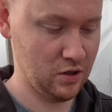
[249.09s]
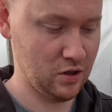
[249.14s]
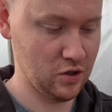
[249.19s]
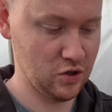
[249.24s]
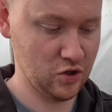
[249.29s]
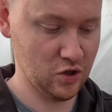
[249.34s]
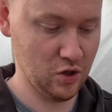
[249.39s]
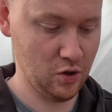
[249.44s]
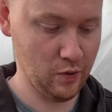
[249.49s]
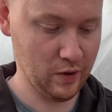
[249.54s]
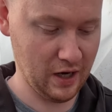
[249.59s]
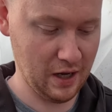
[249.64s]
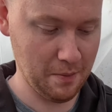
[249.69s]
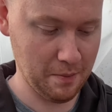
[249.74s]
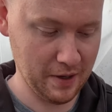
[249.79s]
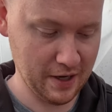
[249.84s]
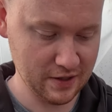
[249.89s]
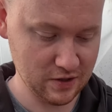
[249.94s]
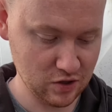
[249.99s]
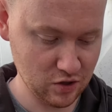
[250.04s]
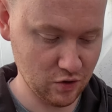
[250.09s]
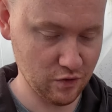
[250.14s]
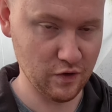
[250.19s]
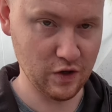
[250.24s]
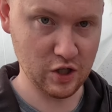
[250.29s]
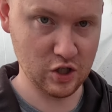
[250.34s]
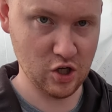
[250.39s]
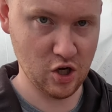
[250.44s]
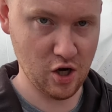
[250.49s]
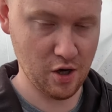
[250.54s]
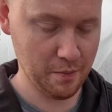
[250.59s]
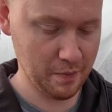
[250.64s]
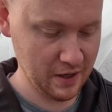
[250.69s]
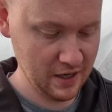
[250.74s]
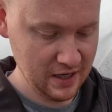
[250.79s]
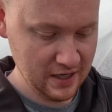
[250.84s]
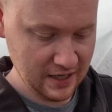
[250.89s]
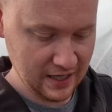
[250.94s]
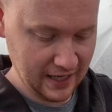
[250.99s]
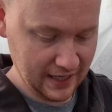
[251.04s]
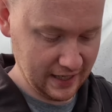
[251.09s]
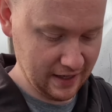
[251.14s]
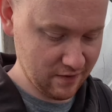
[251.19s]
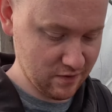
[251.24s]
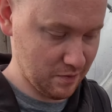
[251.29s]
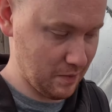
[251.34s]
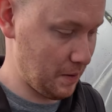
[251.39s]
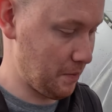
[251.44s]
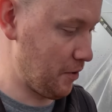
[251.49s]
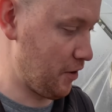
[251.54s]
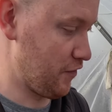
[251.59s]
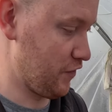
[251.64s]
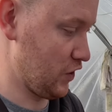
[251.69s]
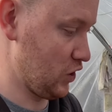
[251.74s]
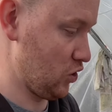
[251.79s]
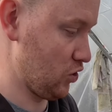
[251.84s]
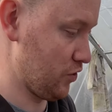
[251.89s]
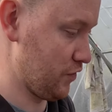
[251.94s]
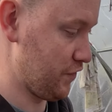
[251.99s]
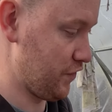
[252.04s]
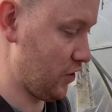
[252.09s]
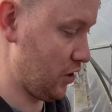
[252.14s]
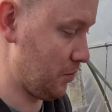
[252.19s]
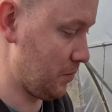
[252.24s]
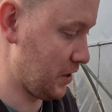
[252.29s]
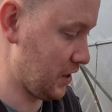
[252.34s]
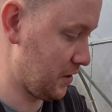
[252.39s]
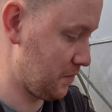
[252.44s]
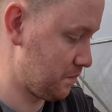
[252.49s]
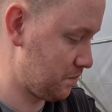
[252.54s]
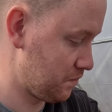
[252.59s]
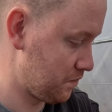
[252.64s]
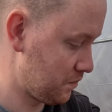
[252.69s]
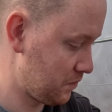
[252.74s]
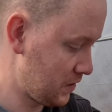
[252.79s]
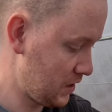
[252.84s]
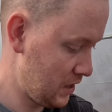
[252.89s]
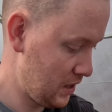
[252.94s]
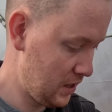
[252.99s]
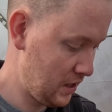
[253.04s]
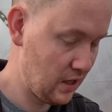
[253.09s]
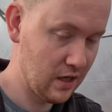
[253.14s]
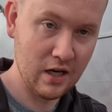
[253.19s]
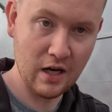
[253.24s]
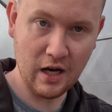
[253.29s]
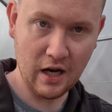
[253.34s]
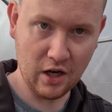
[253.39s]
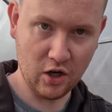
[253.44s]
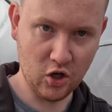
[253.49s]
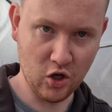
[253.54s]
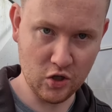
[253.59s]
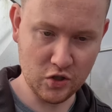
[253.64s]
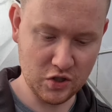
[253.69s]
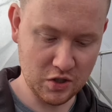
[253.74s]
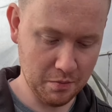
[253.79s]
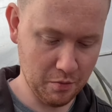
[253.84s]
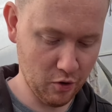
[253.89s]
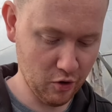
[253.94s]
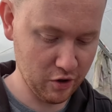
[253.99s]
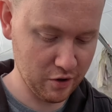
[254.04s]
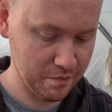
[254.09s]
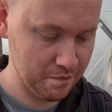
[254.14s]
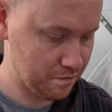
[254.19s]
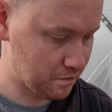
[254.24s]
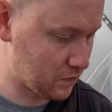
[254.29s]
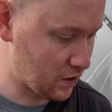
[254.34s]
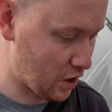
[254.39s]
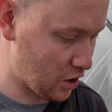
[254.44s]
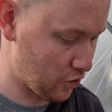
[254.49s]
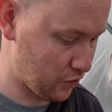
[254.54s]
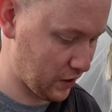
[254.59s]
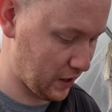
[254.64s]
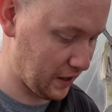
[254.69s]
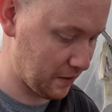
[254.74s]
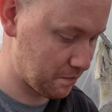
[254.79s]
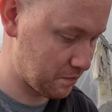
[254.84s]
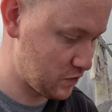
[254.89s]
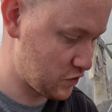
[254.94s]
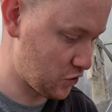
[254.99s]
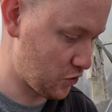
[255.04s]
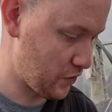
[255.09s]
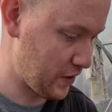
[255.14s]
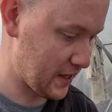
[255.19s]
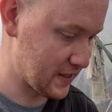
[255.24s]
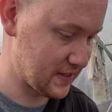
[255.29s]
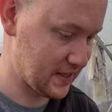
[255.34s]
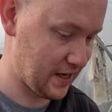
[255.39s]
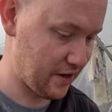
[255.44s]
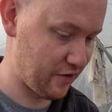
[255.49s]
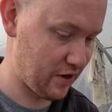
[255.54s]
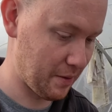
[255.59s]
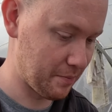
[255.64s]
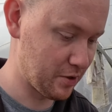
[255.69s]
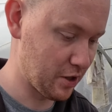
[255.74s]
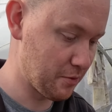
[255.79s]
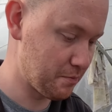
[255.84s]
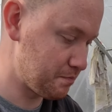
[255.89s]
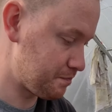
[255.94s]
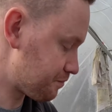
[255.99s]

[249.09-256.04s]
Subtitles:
So when I place it over the top, it gives me perfect uniformity across the board. Okay, so that's that wrapped up.